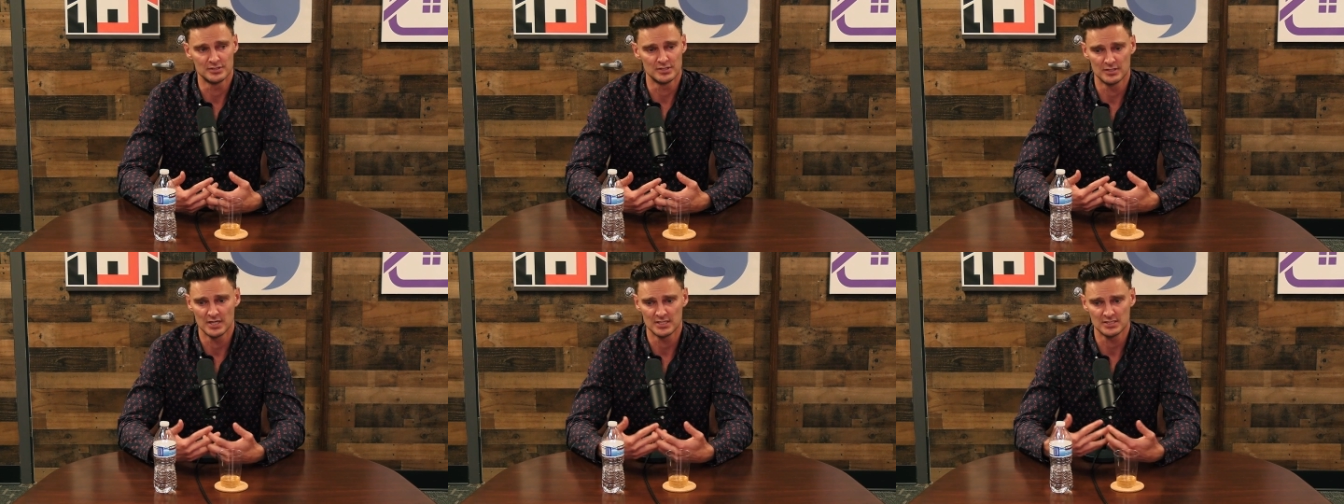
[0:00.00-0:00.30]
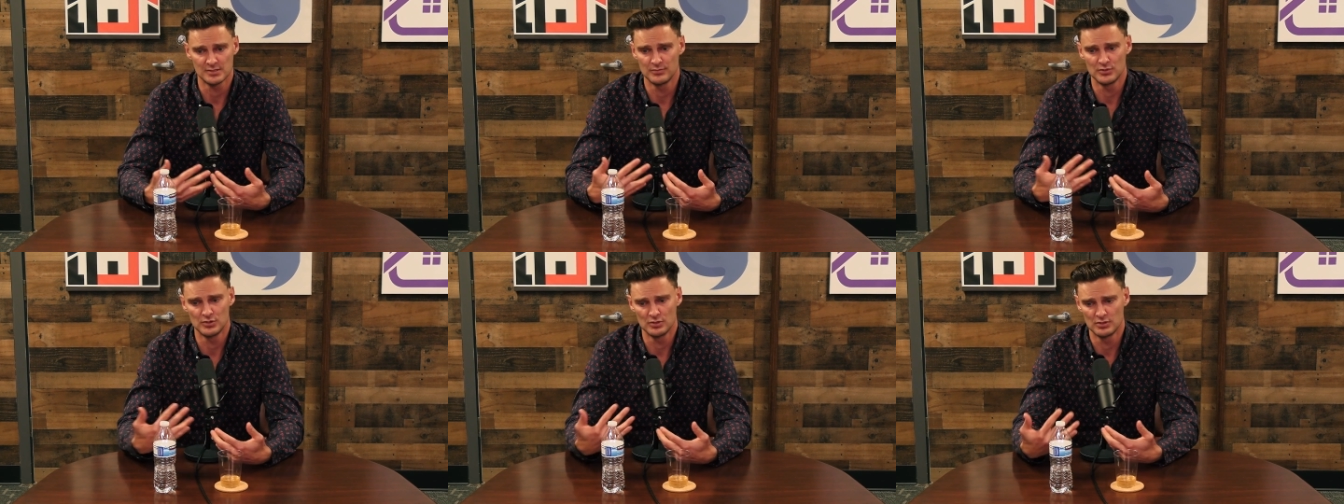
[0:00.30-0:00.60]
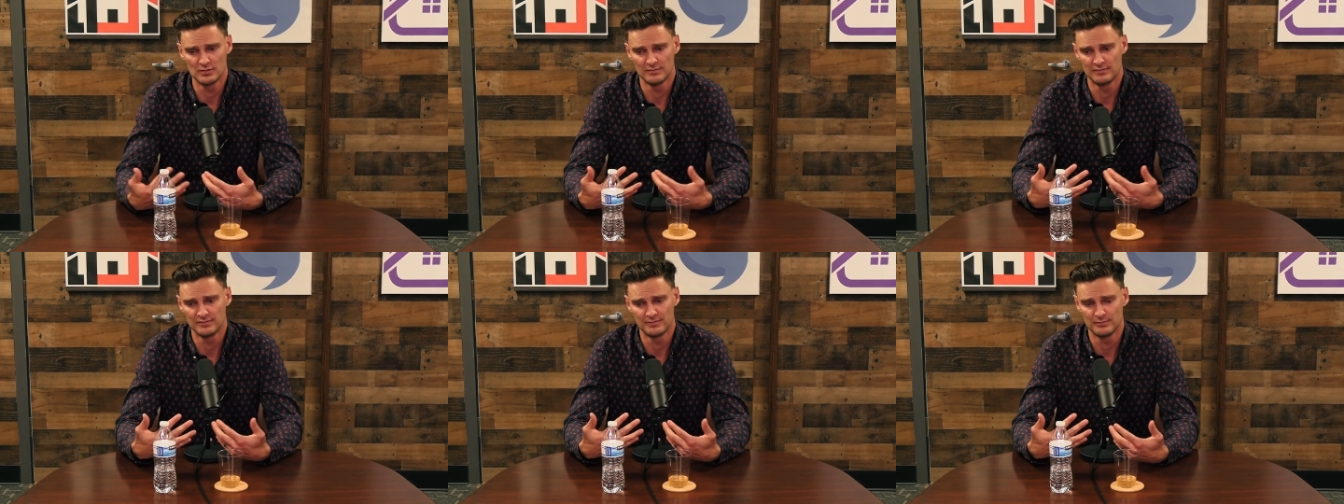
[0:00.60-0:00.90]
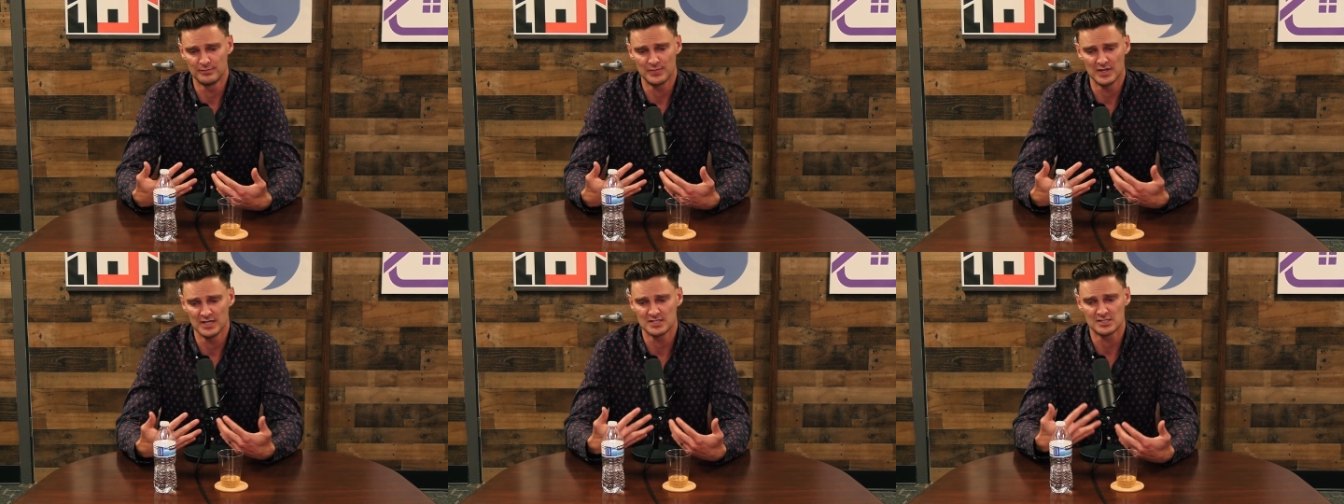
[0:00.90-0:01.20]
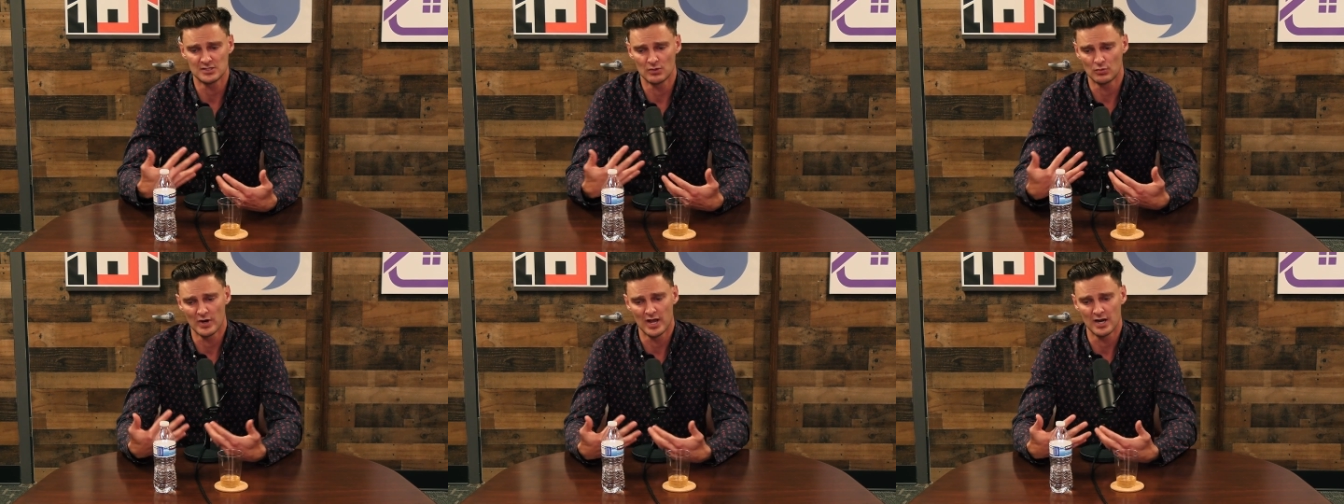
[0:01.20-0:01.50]
and that's the beauty of being
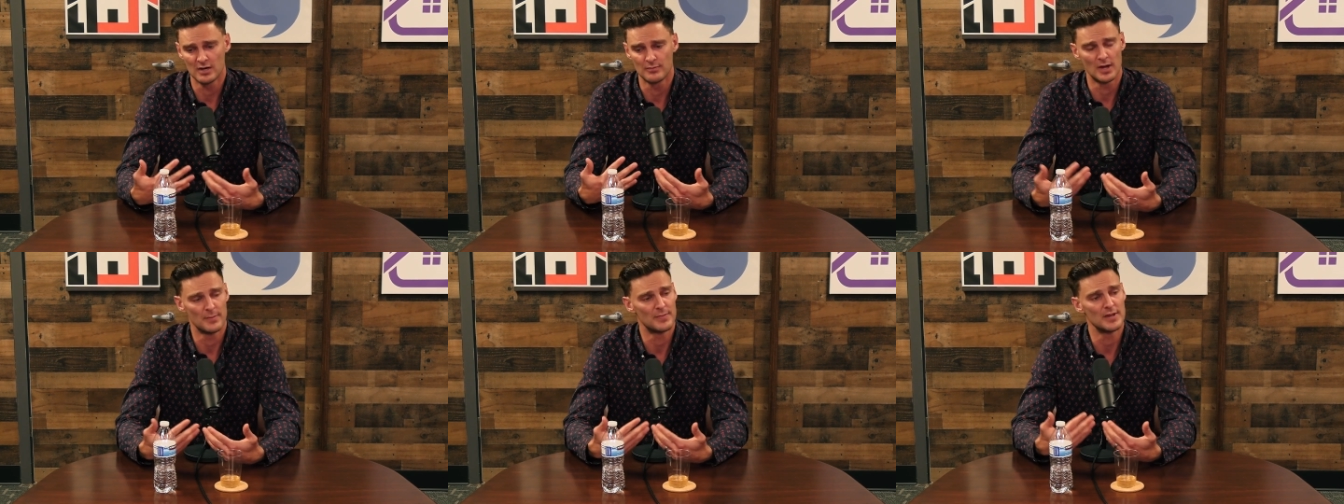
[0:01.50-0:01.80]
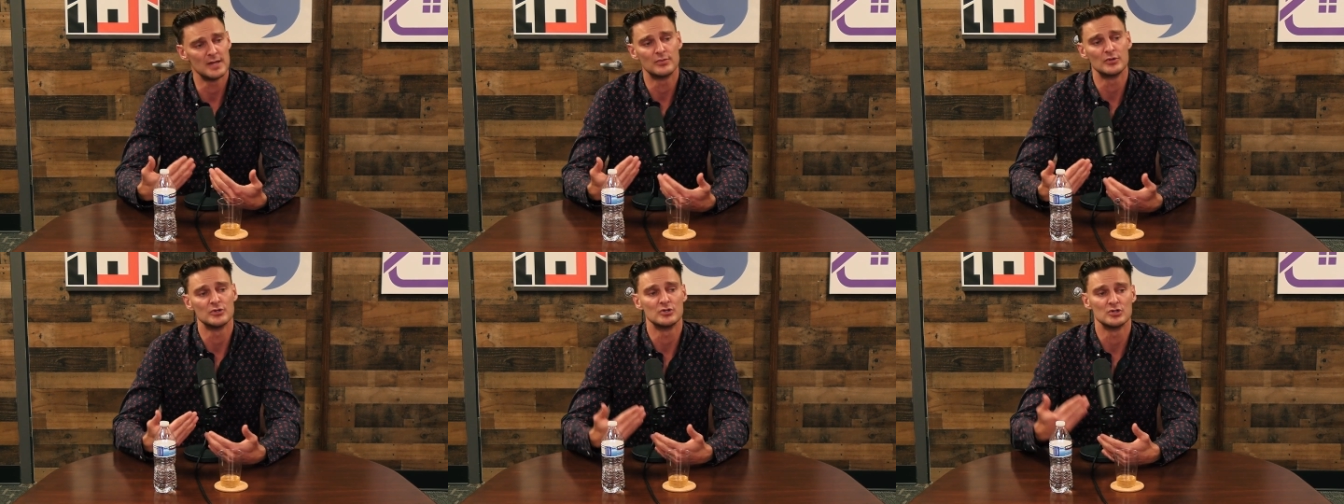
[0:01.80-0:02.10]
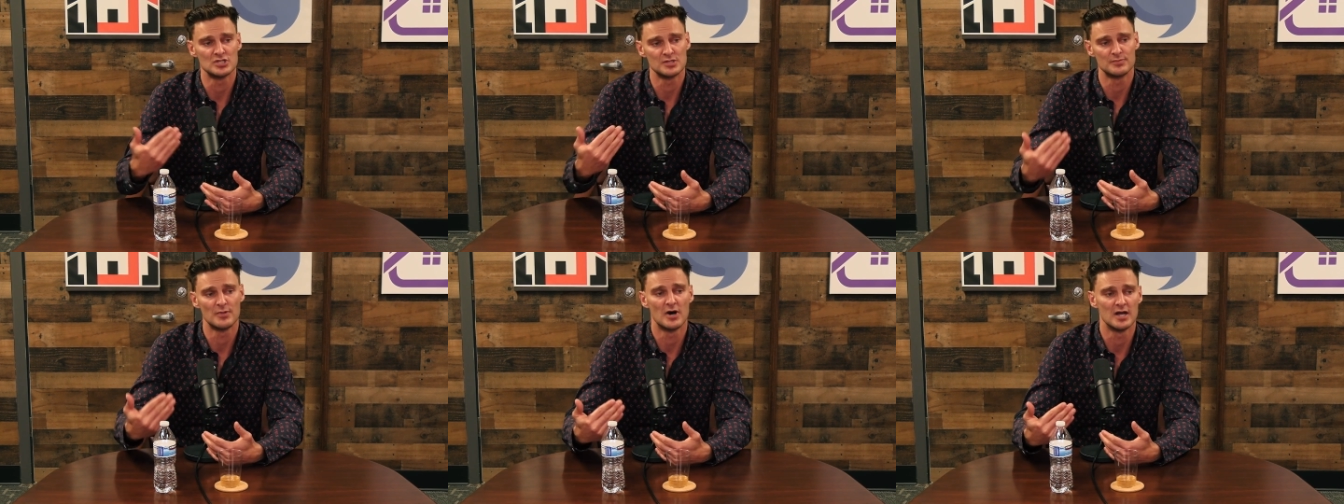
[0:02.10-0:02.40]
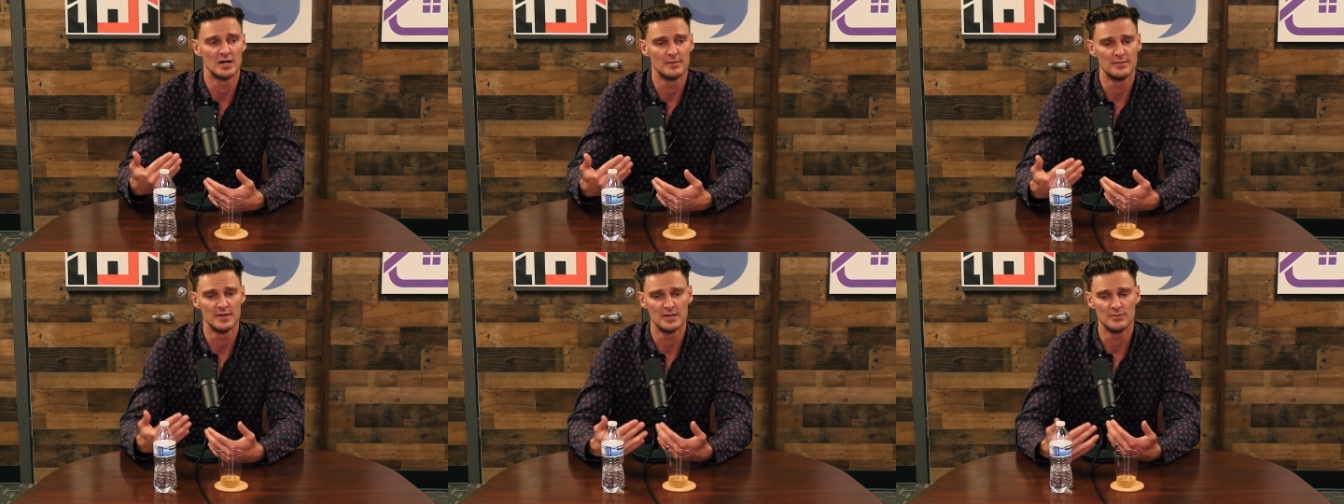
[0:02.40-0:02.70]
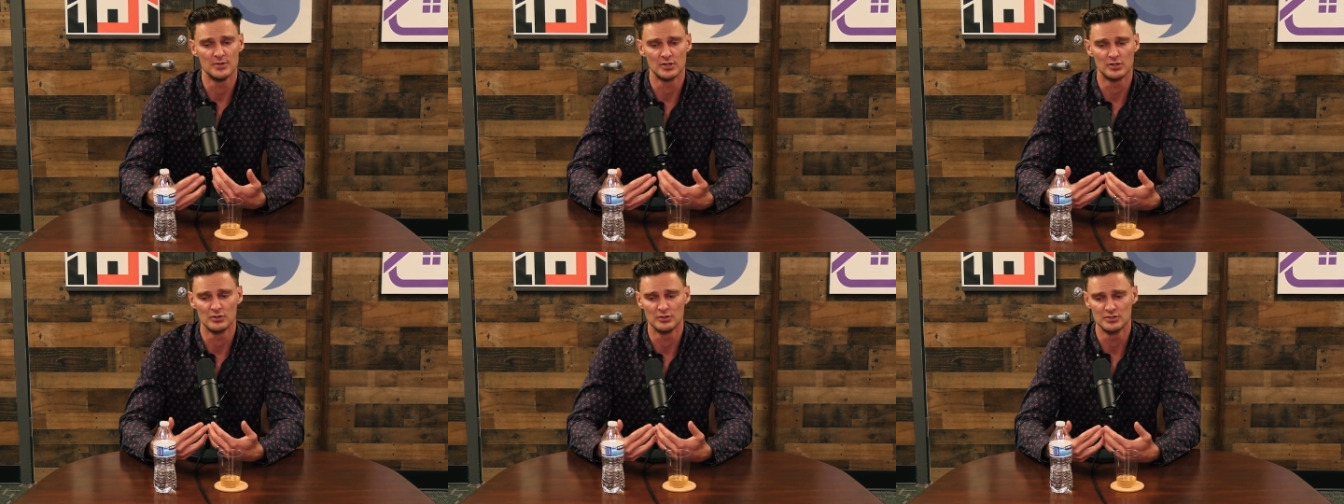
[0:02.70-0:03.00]
surrounded by people you aspire to be,
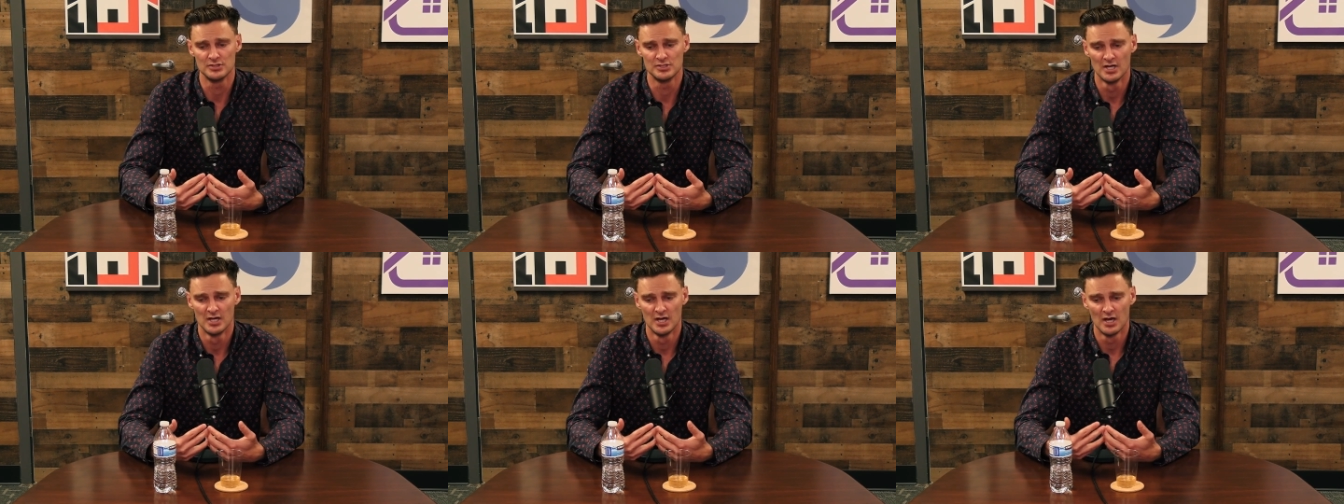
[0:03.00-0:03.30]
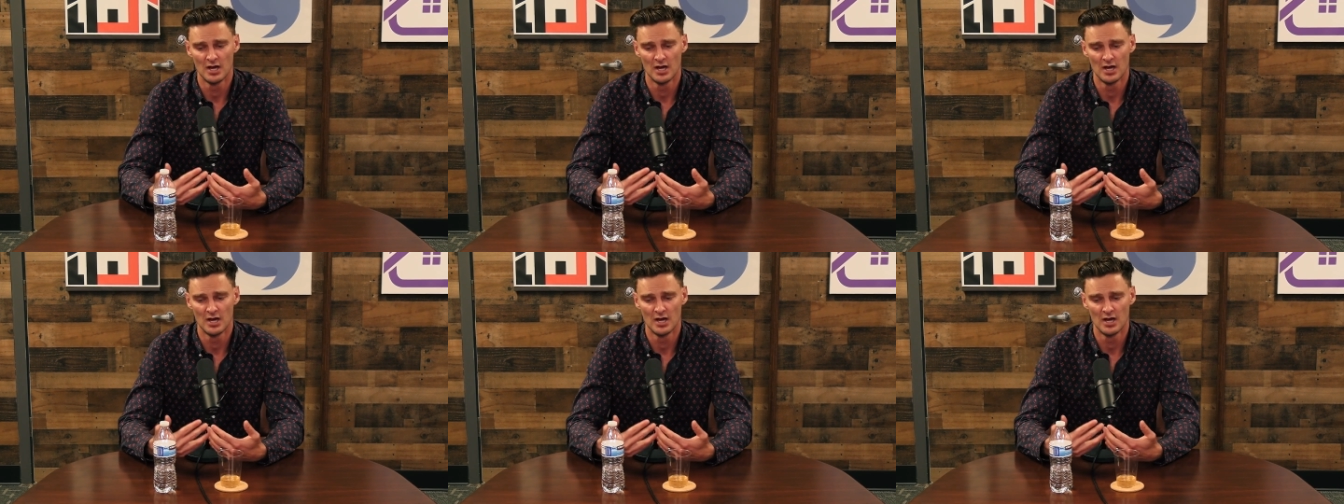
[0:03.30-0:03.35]
because